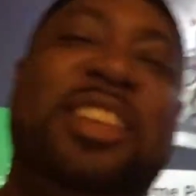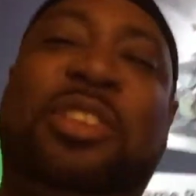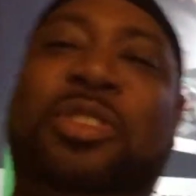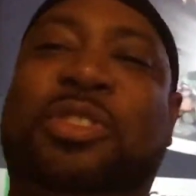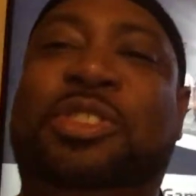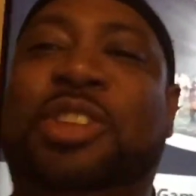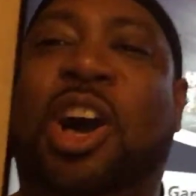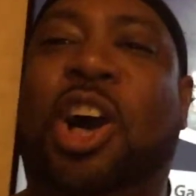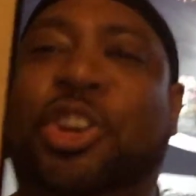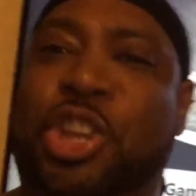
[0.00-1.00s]
Little
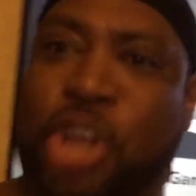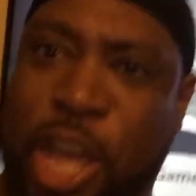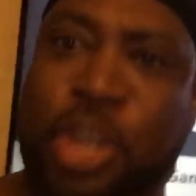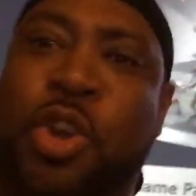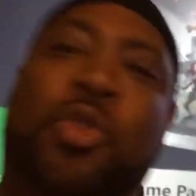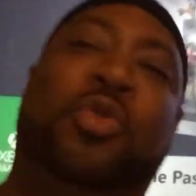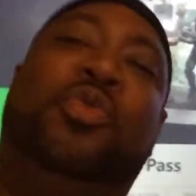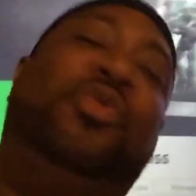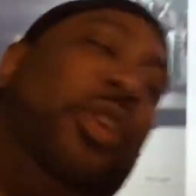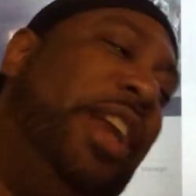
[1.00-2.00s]

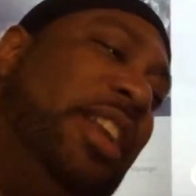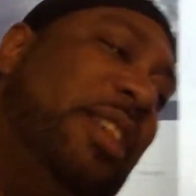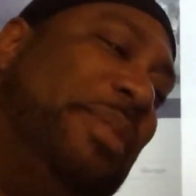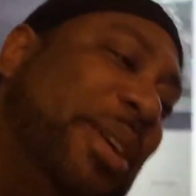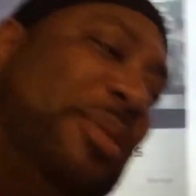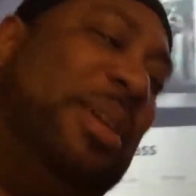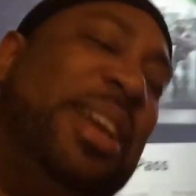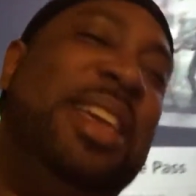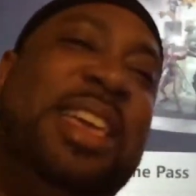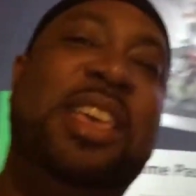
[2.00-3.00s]
Django right there. But
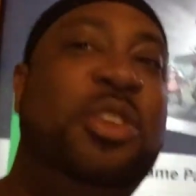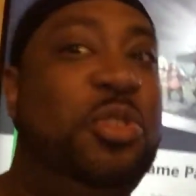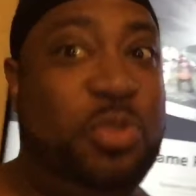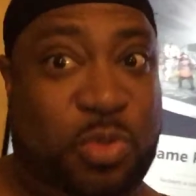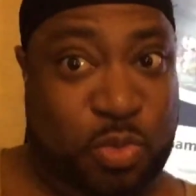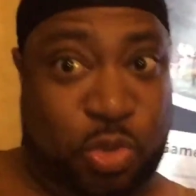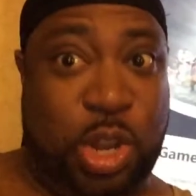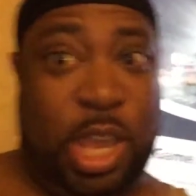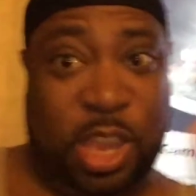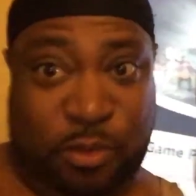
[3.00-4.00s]
anyway,
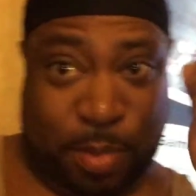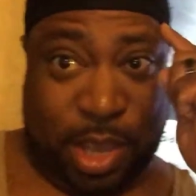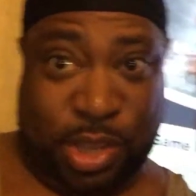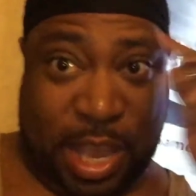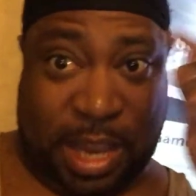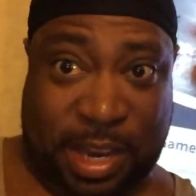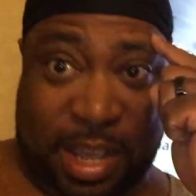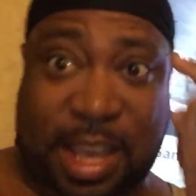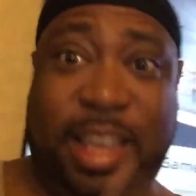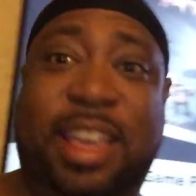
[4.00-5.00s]
slave
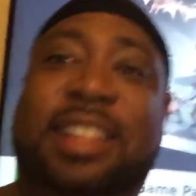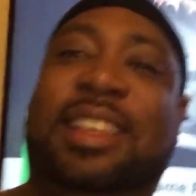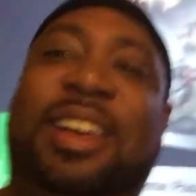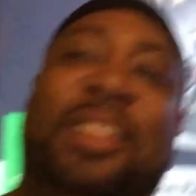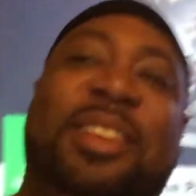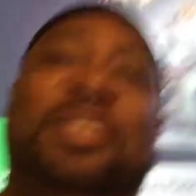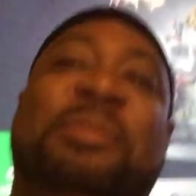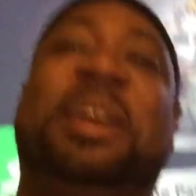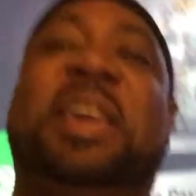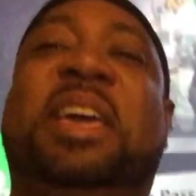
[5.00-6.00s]
mentality, I guess. I don't know,
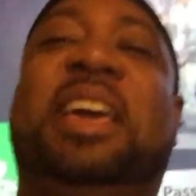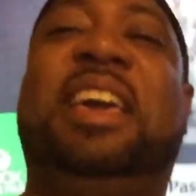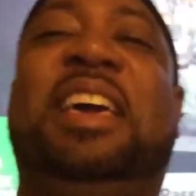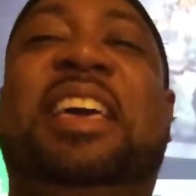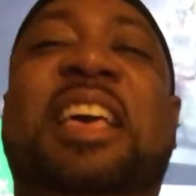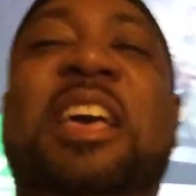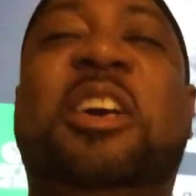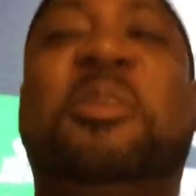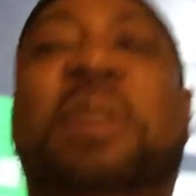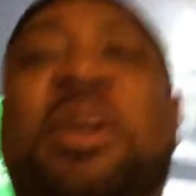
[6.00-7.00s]
man.
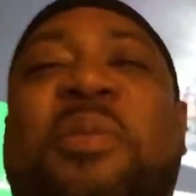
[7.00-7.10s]
But